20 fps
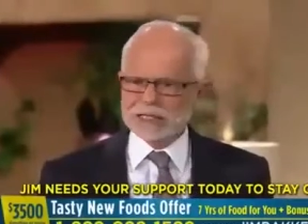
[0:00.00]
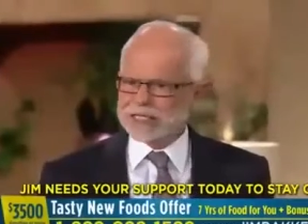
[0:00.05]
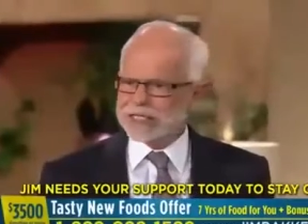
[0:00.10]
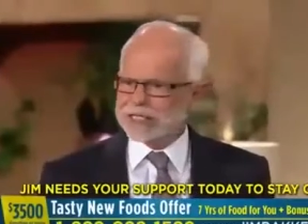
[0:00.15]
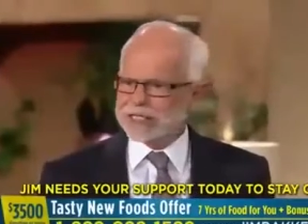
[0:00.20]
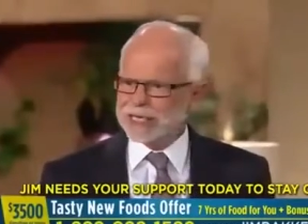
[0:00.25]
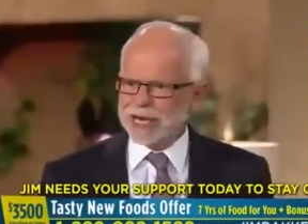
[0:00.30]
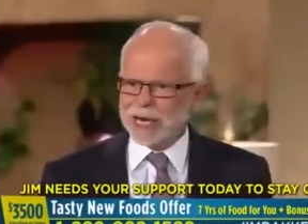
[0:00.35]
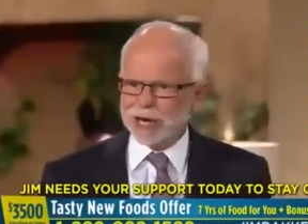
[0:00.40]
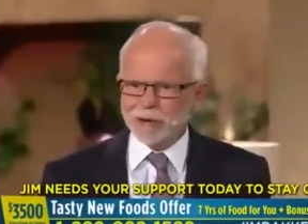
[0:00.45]

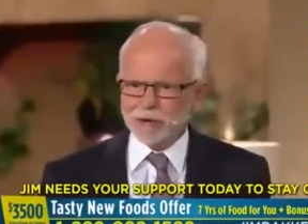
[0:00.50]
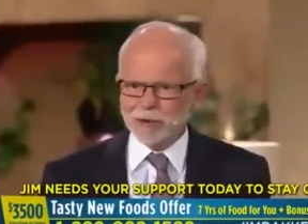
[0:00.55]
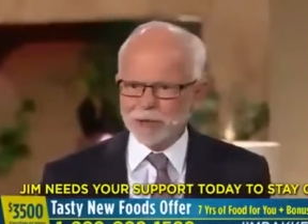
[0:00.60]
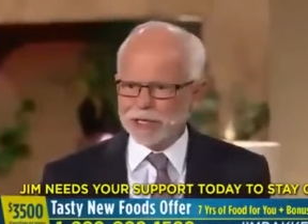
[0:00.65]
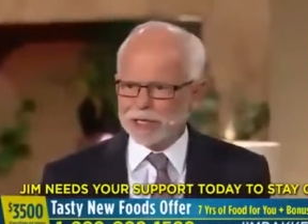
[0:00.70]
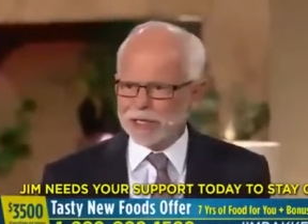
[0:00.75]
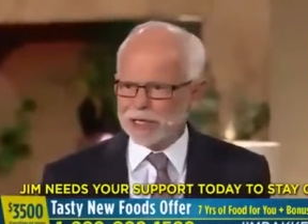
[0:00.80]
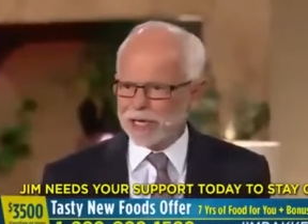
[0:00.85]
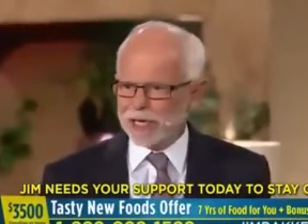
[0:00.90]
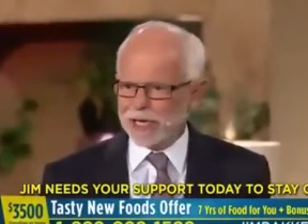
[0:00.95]
cannot
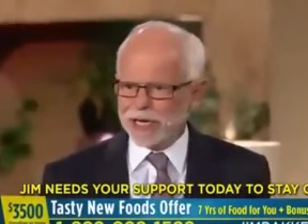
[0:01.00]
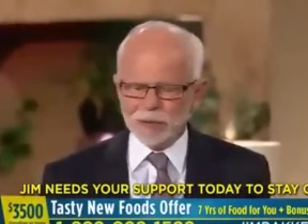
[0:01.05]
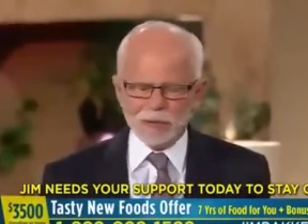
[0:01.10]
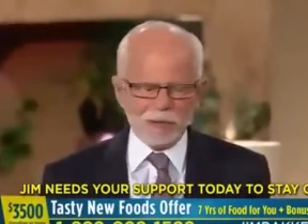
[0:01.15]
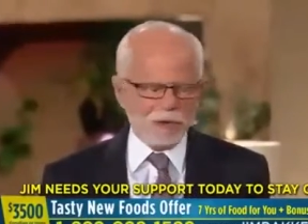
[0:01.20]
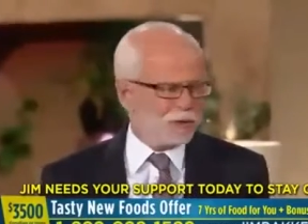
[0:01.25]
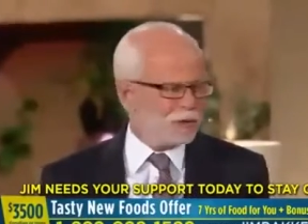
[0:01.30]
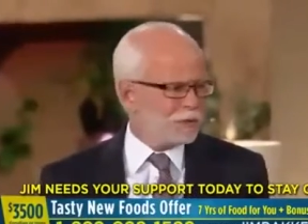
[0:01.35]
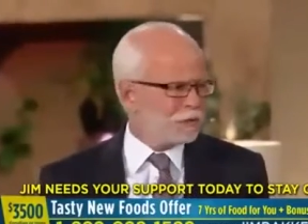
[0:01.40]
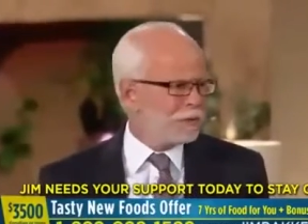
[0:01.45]
wink at
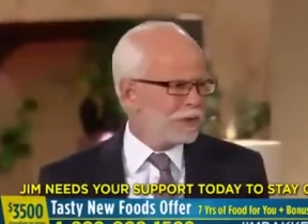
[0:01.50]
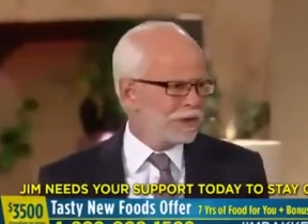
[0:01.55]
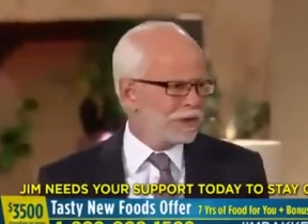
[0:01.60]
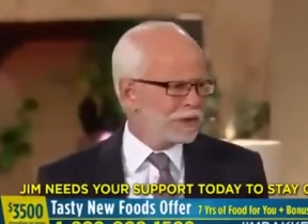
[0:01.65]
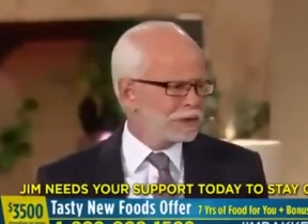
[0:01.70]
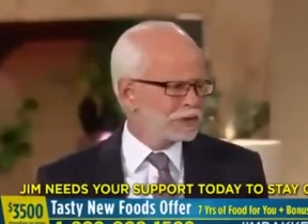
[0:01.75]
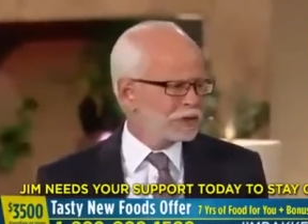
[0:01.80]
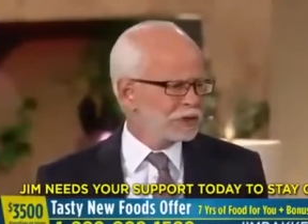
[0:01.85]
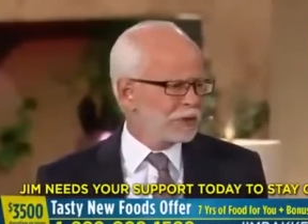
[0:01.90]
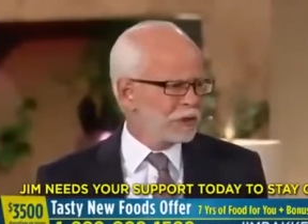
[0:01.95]
what
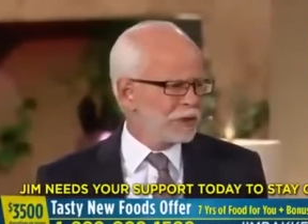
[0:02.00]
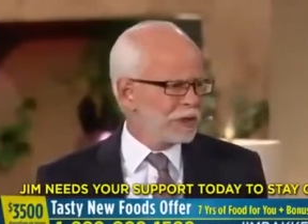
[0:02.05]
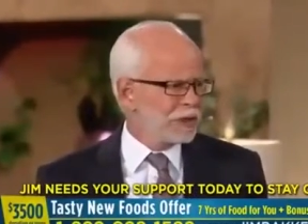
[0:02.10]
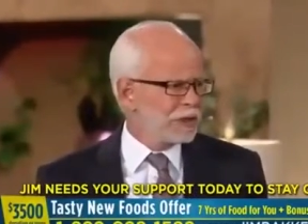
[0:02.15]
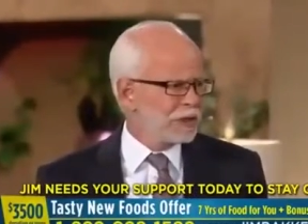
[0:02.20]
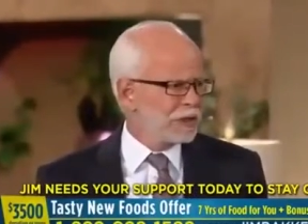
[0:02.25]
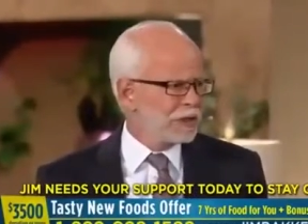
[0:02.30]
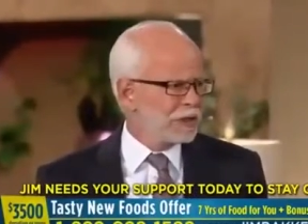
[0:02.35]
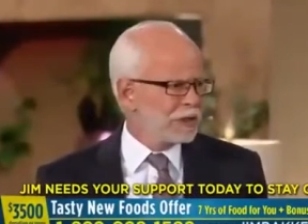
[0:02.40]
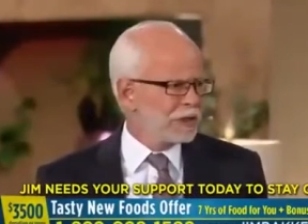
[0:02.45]
America's
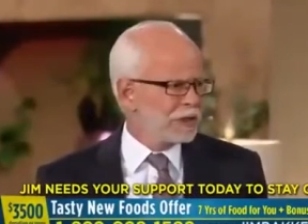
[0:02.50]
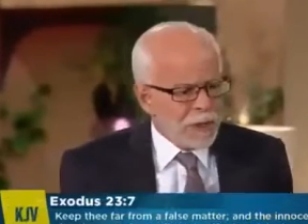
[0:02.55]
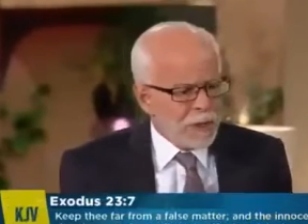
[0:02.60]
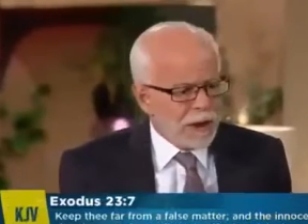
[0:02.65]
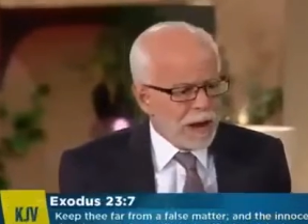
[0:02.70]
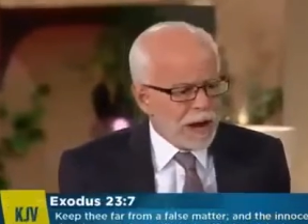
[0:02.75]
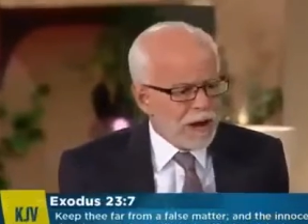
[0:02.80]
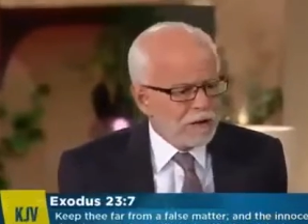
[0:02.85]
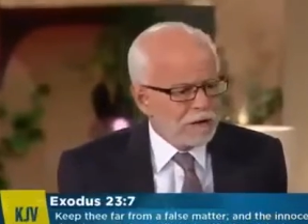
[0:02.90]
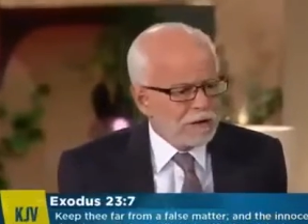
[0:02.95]
doing.
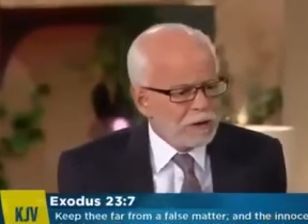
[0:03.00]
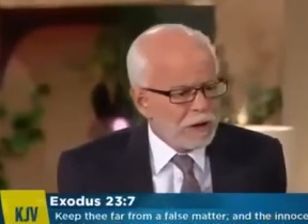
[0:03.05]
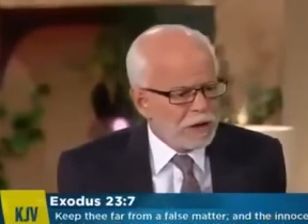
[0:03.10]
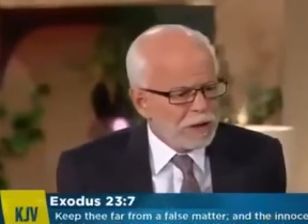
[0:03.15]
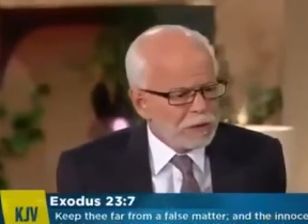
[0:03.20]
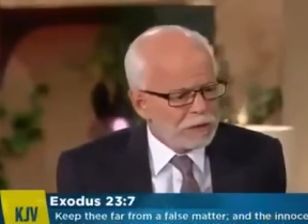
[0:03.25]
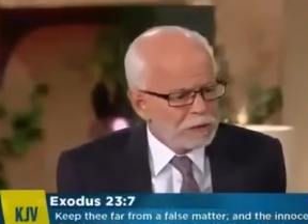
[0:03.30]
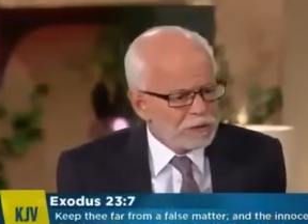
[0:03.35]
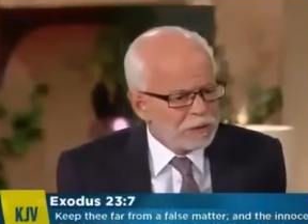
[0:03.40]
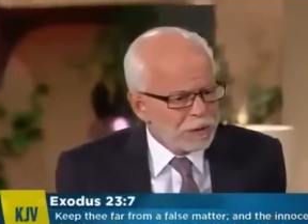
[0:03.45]
Yeah. How
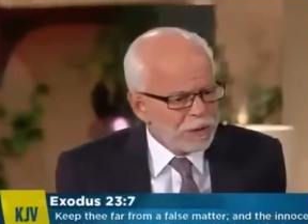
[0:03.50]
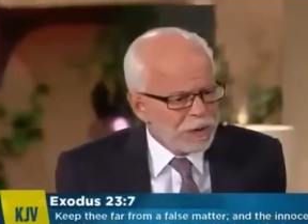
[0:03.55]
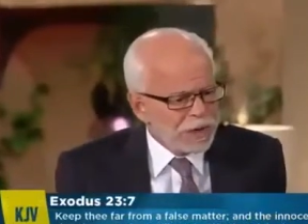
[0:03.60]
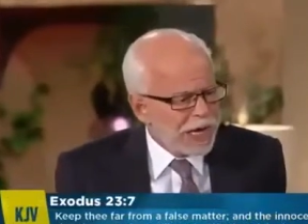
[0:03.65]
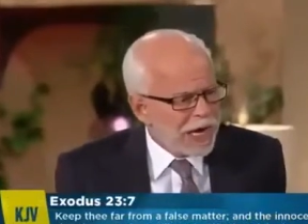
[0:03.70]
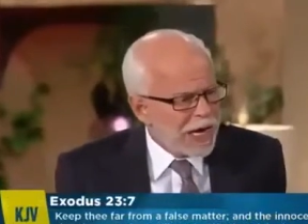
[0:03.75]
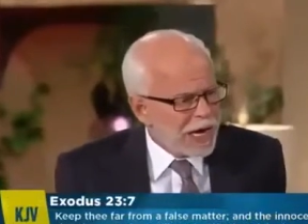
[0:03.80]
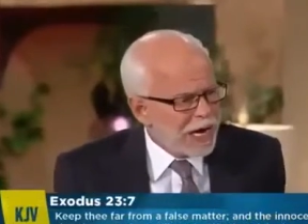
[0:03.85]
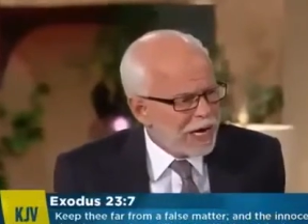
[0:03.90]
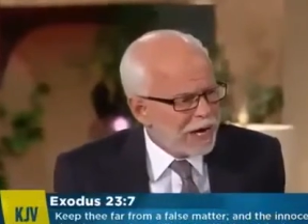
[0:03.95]
long do we
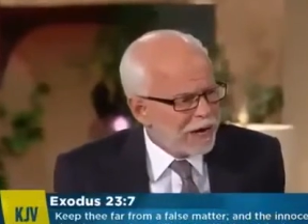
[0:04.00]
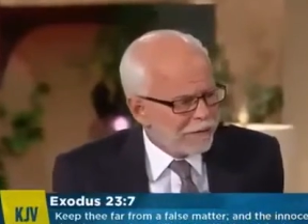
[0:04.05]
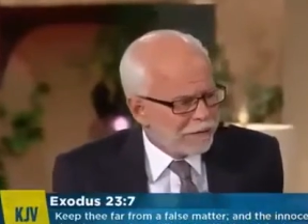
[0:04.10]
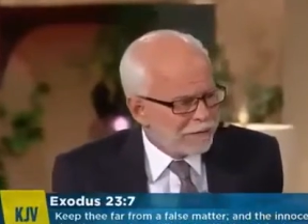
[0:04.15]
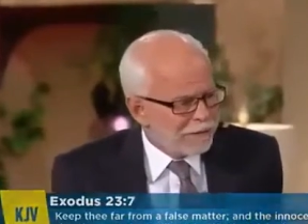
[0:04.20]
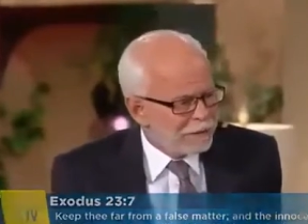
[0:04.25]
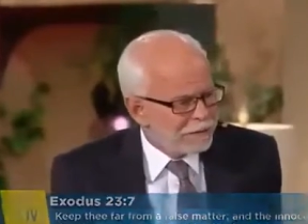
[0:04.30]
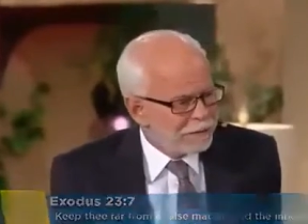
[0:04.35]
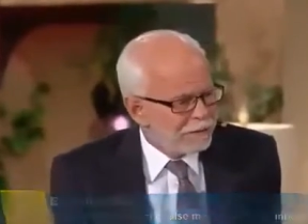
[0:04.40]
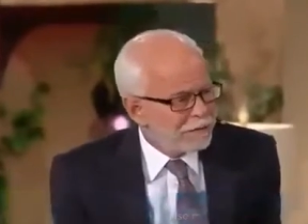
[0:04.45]
have,
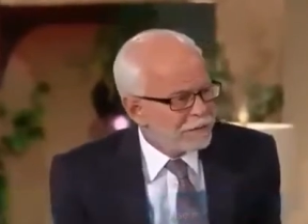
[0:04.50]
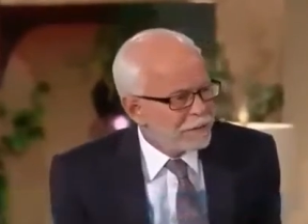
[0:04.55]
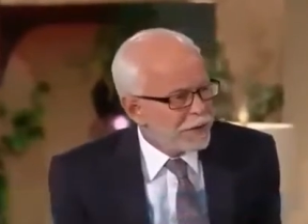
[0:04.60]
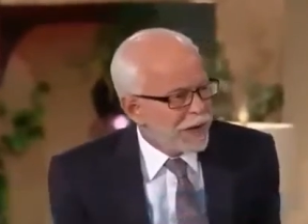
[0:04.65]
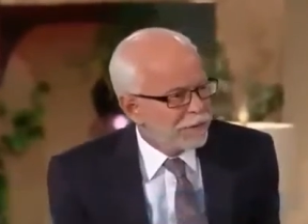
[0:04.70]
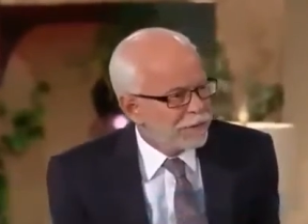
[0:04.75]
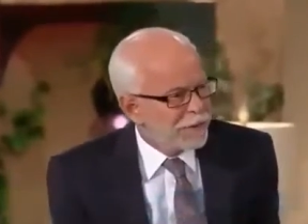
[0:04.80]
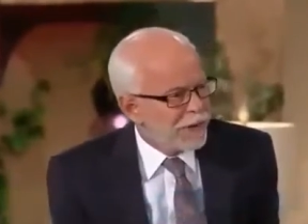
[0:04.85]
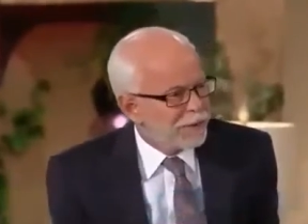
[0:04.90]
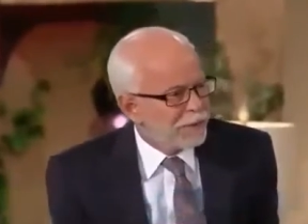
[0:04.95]

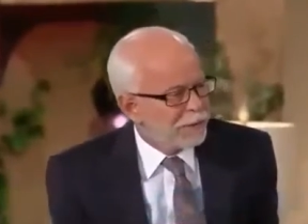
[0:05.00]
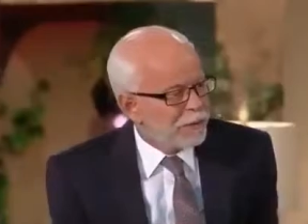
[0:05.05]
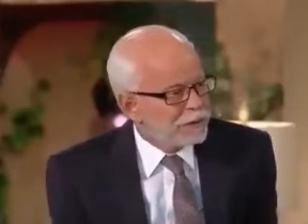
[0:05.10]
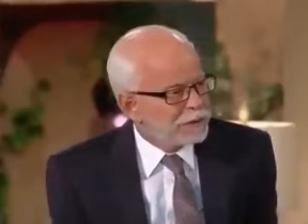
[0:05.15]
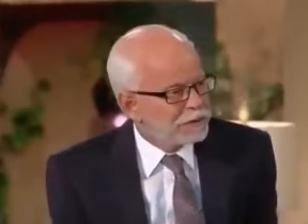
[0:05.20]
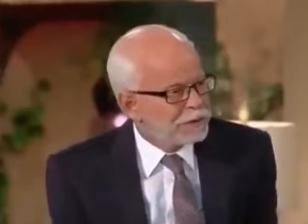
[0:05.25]
Rabbi?